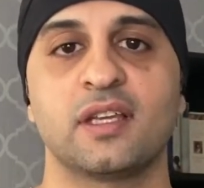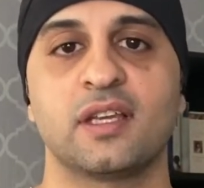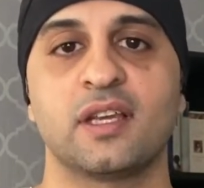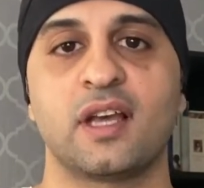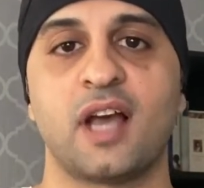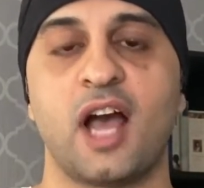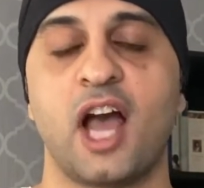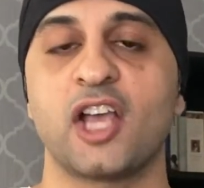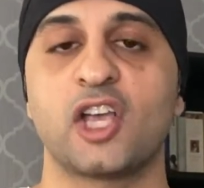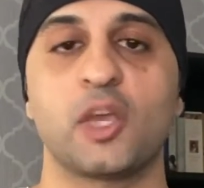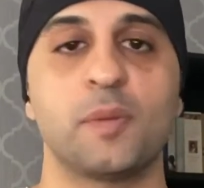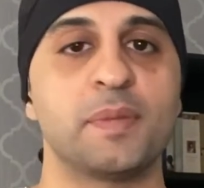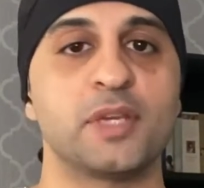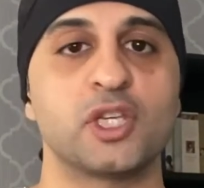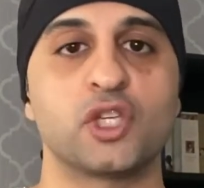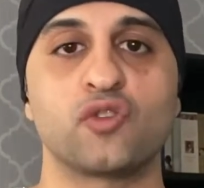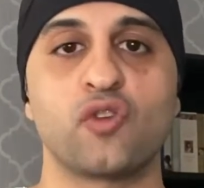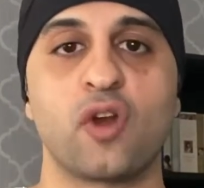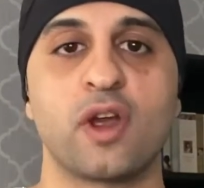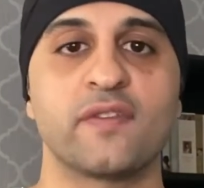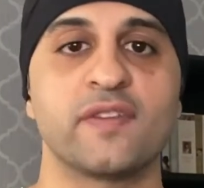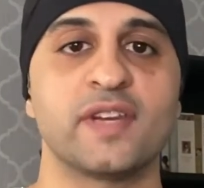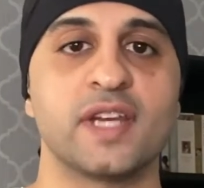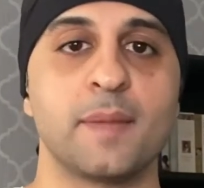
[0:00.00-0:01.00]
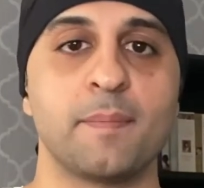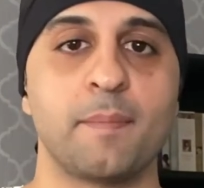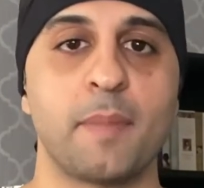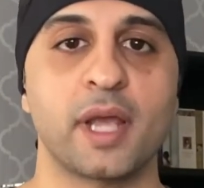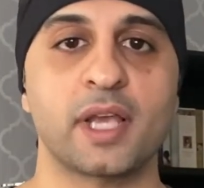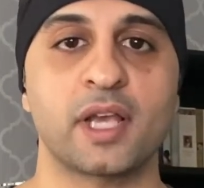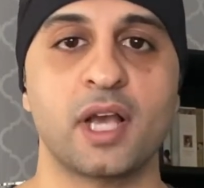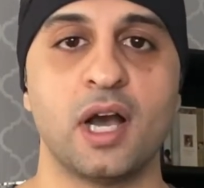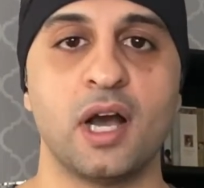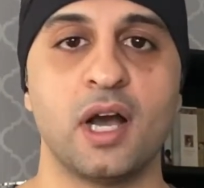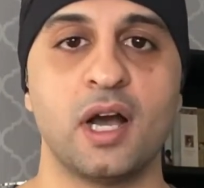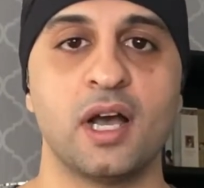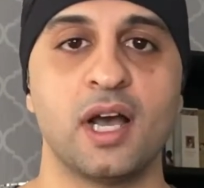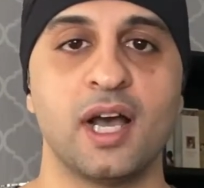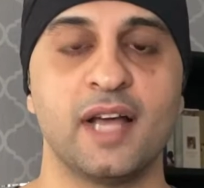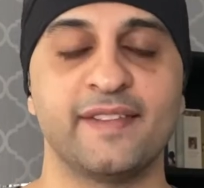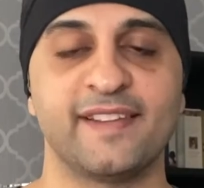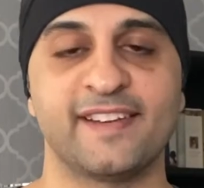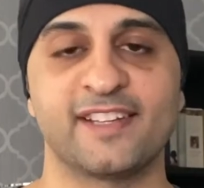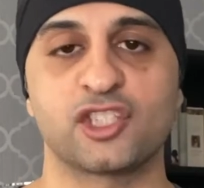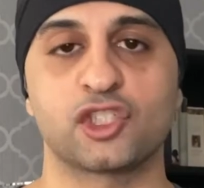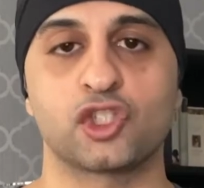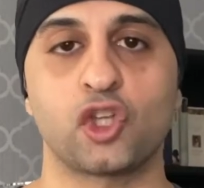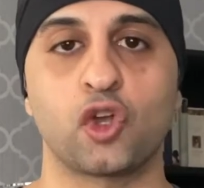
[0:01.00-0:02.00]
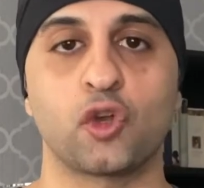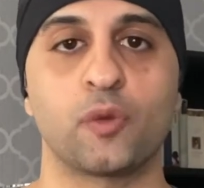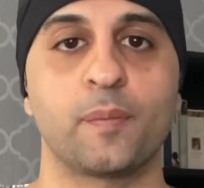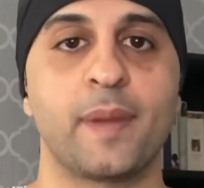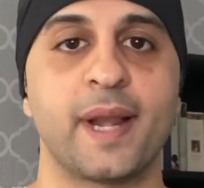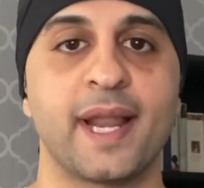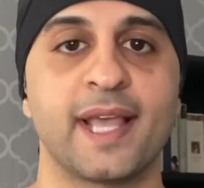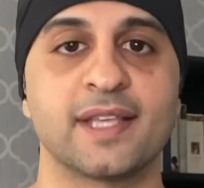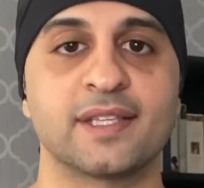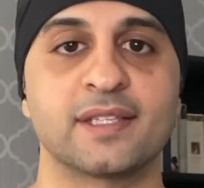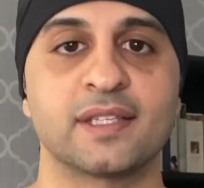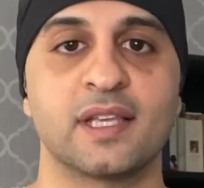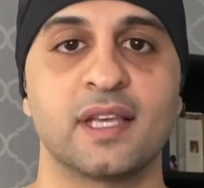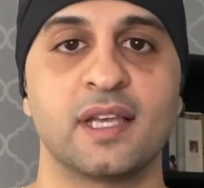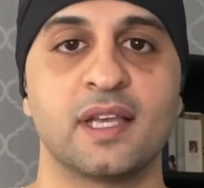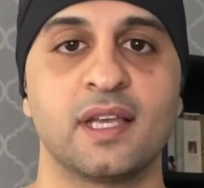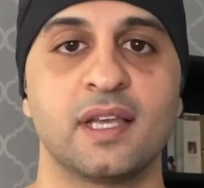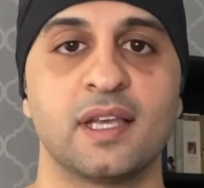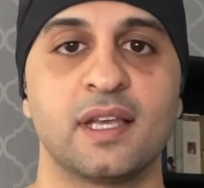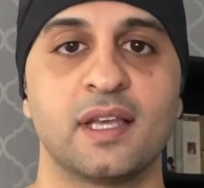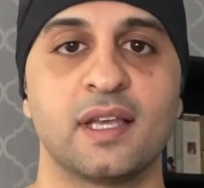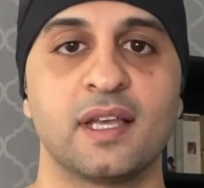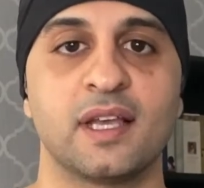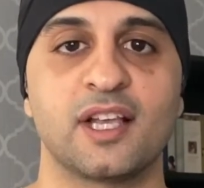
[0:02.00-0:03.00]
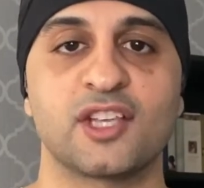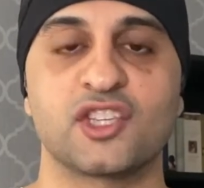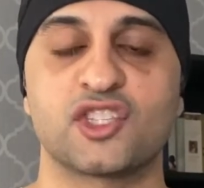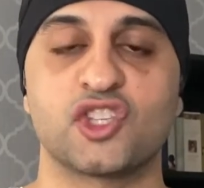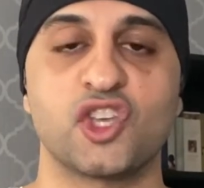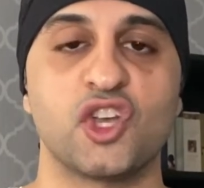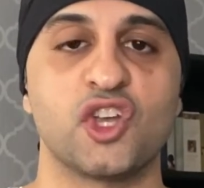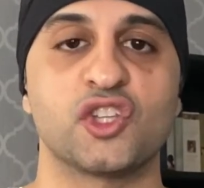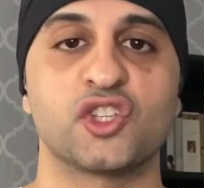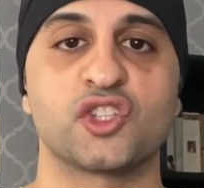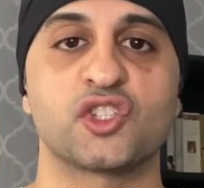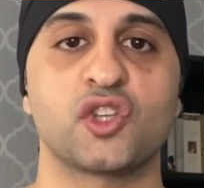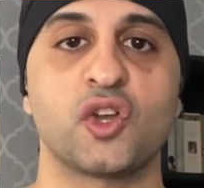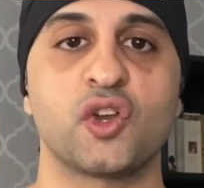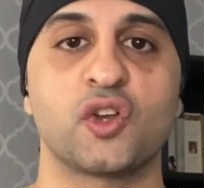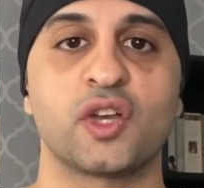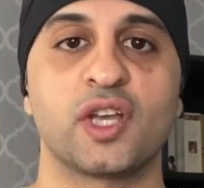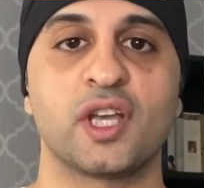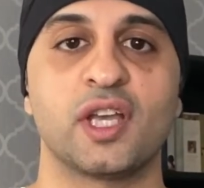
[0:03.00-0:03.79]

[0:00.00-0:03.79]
I could be driving in my car and then a song plays, a certain song,